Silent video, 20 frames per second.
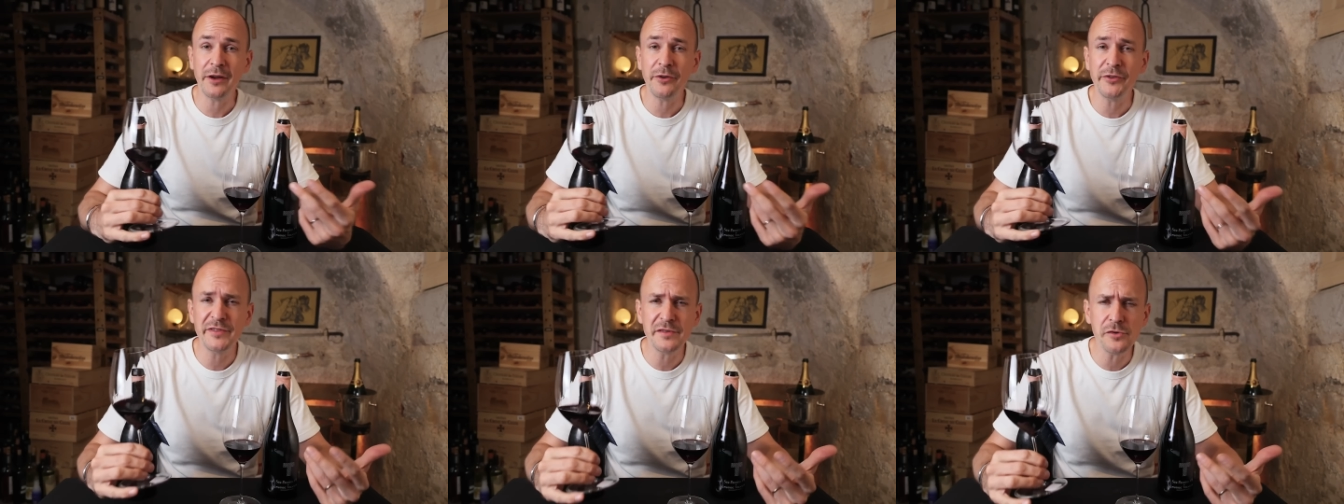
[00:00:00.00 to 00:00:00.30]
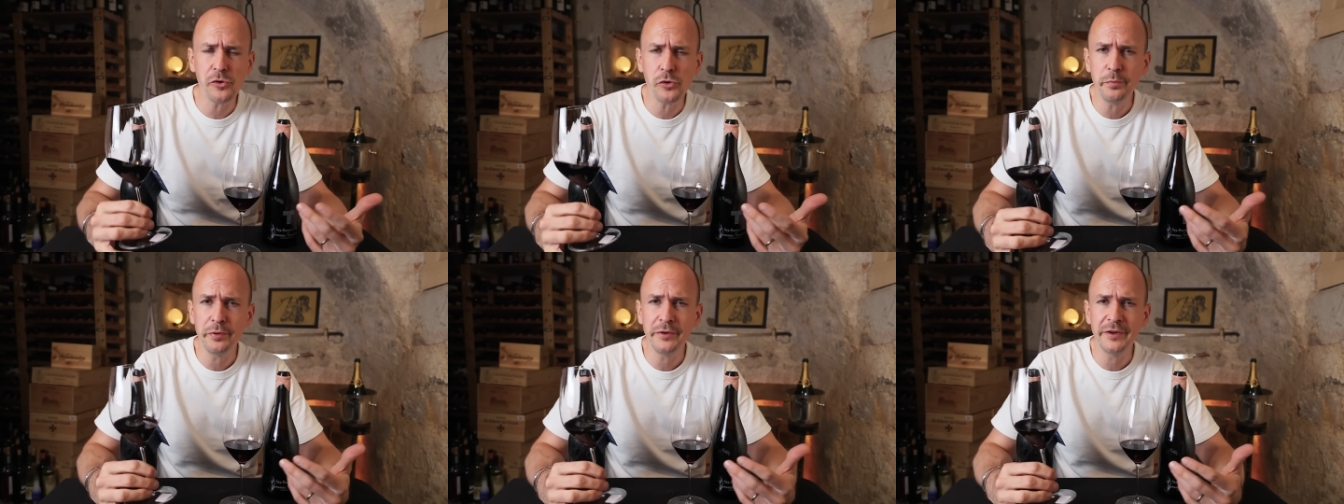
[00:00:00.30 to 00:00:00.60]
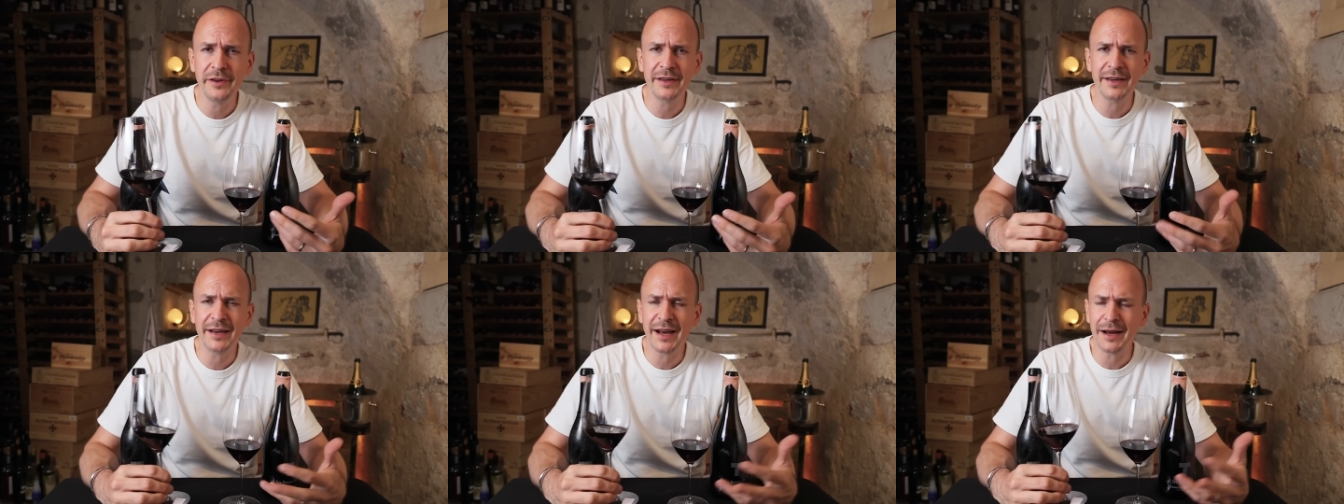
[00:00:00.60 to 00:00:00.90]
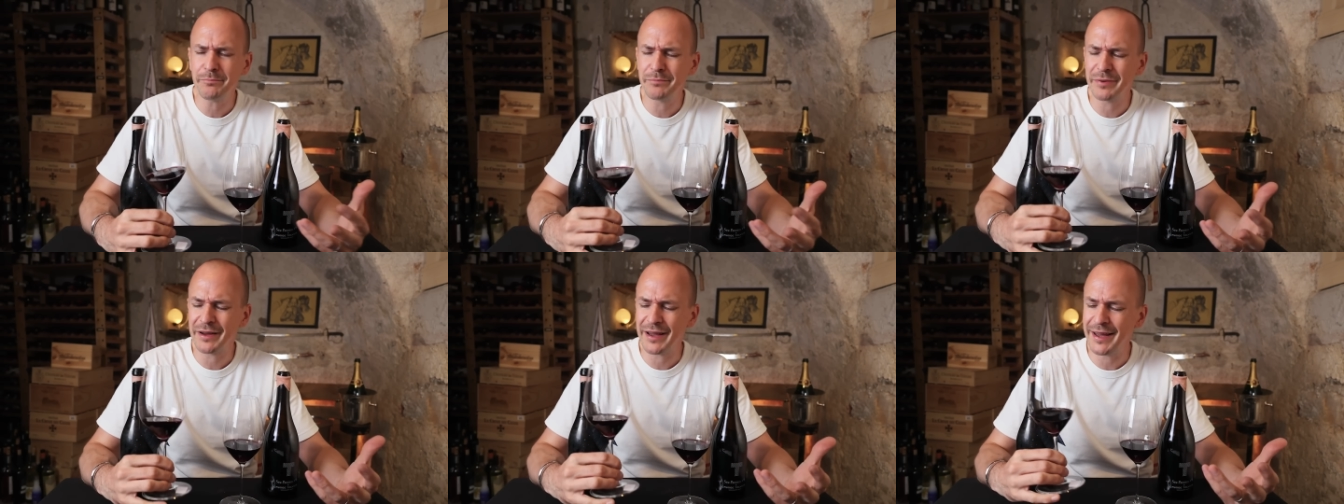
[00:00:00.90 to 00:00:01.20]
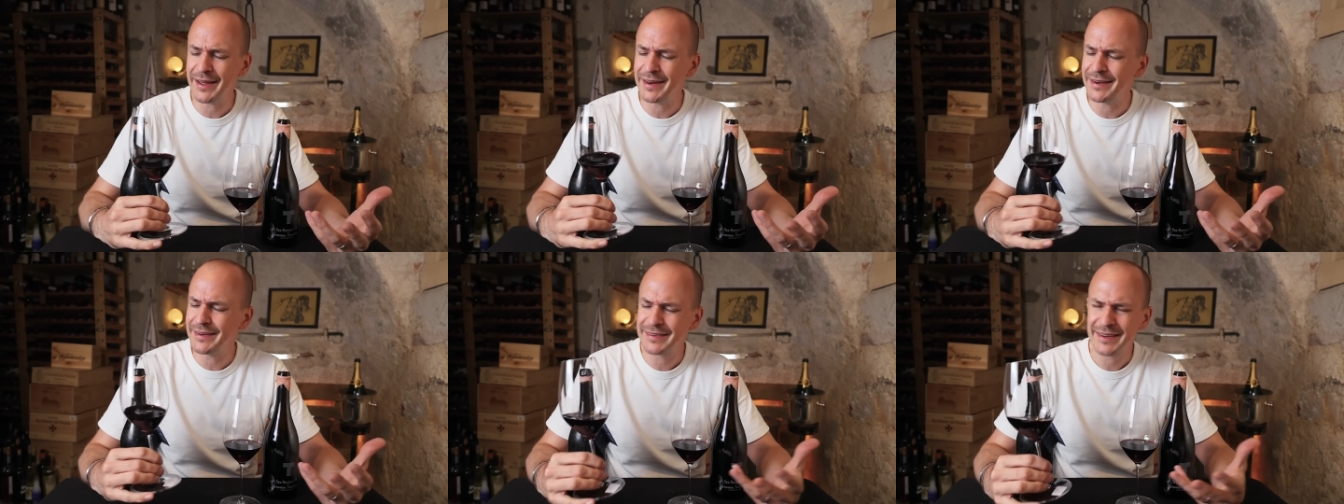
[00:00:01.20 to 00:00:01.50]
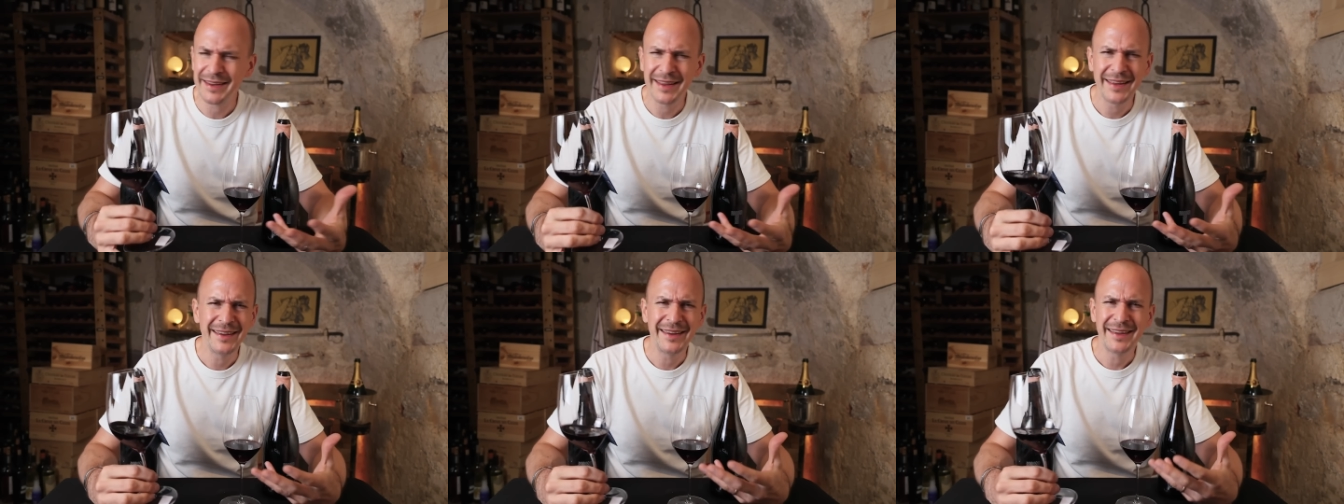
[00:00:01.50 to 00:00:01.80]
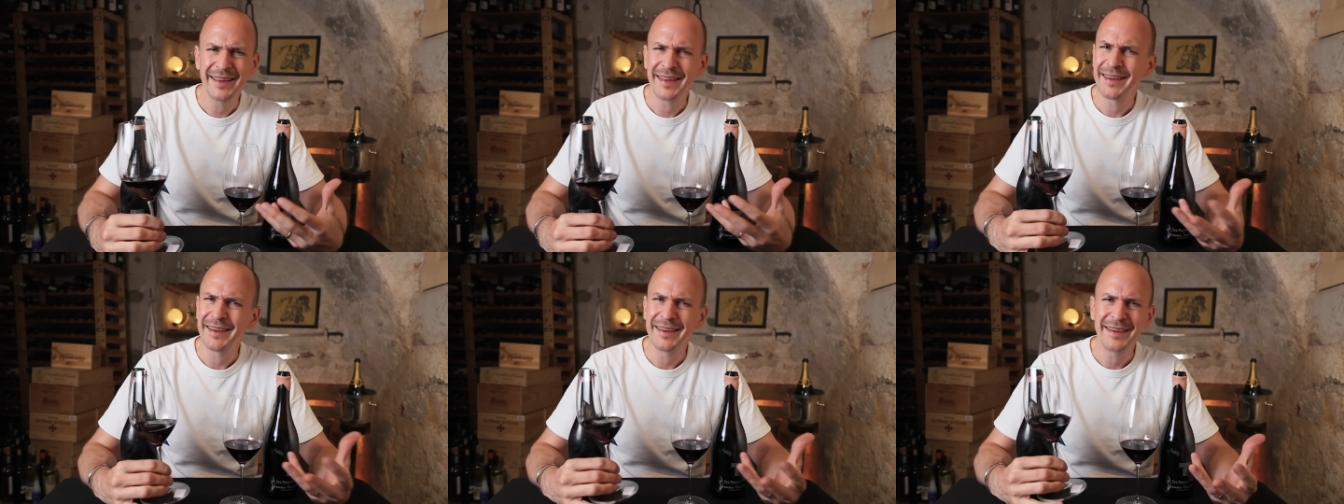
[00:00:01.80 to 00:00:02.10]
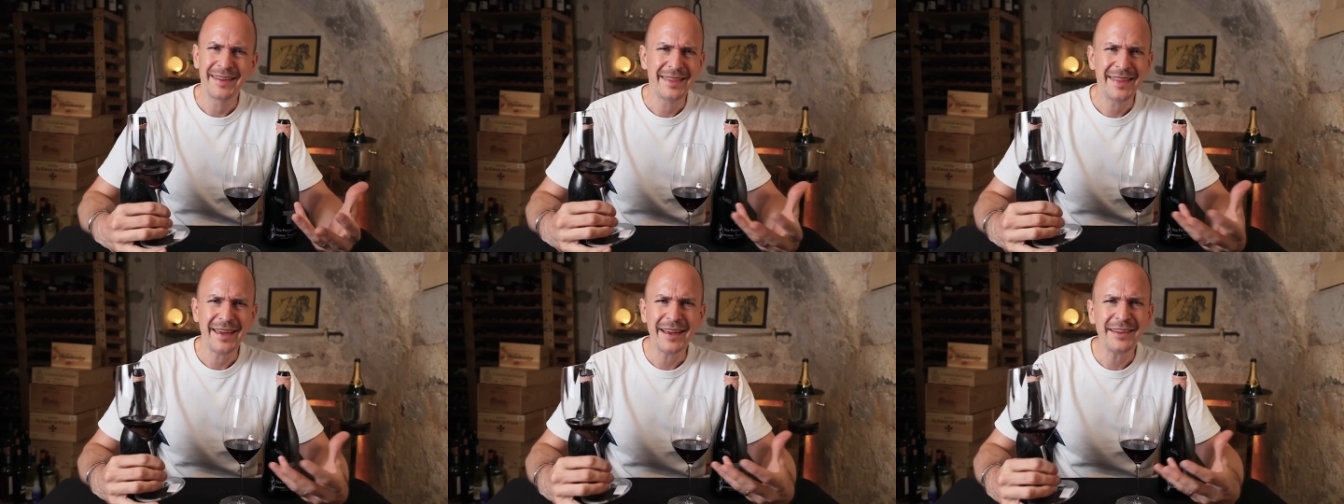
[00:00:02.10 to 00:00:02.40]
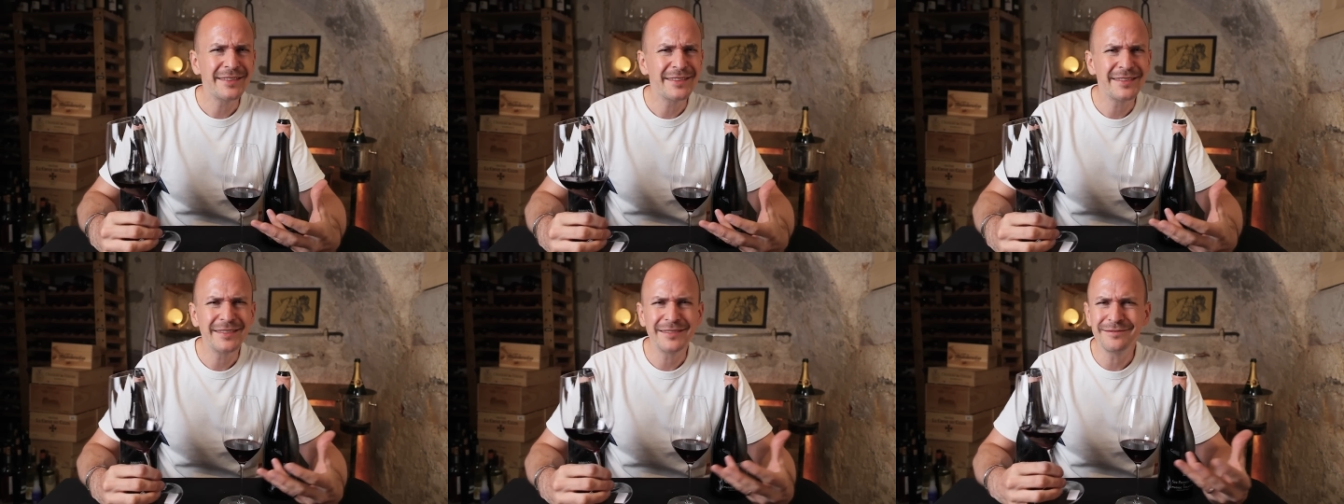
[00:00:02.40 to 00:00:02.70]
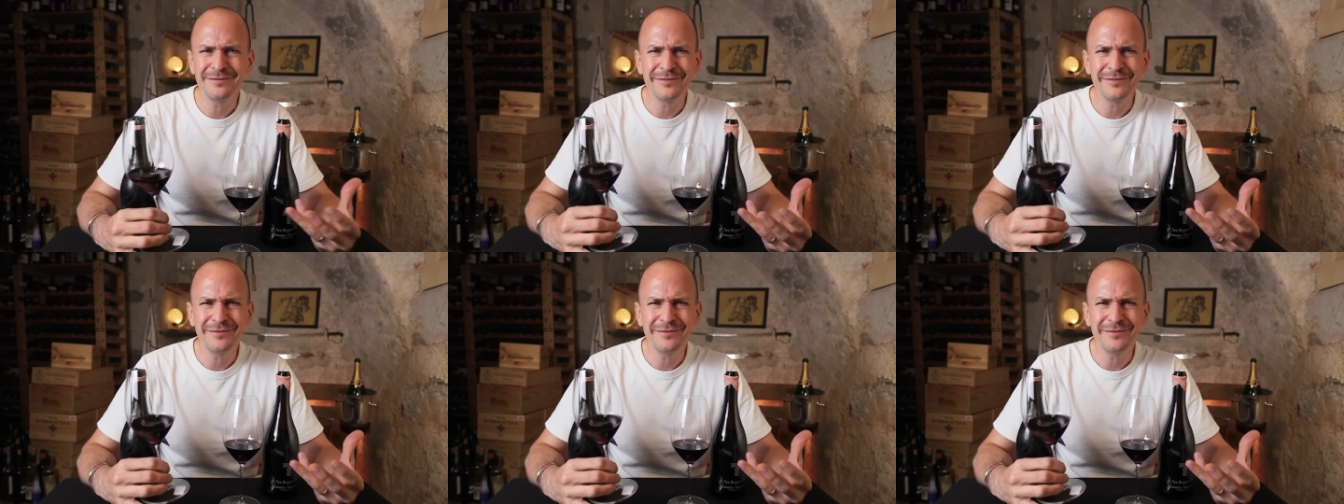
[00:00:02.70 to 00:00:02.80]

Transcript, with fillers: now it's opening up and there's